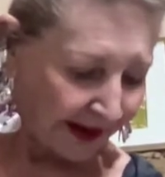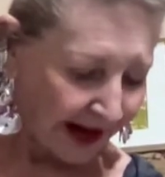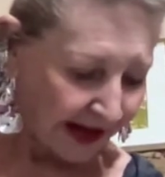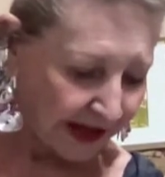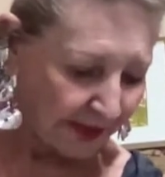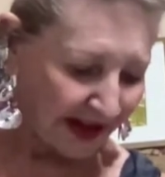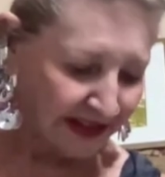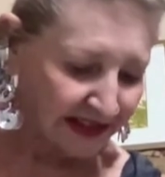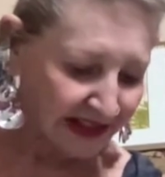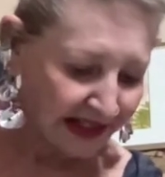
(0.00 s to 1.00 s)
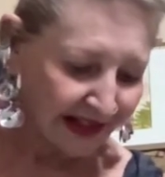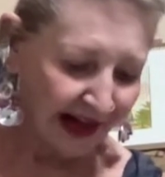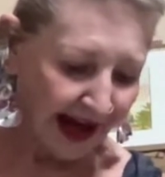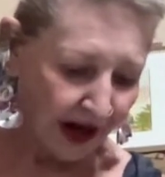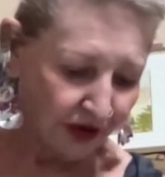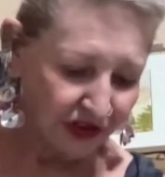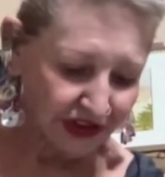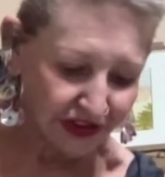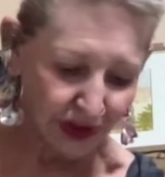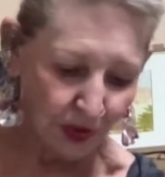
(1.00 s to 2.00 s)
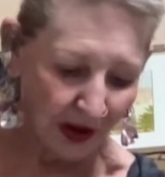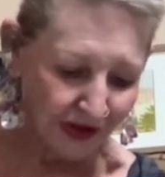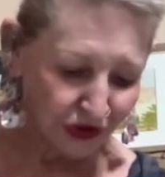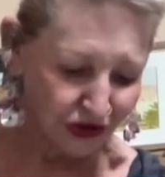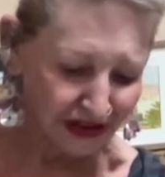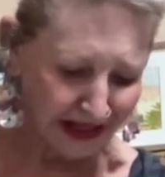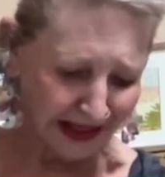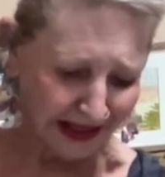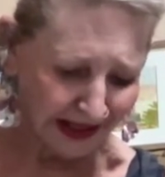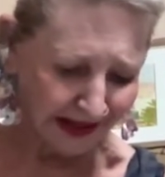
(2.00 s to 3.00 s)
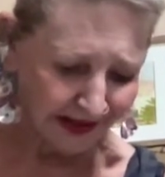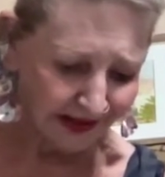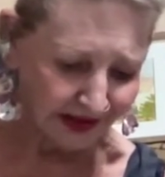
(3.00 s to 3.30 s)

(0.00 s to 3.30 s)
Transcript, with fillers: and the best seat in the house is the one you're sitting in.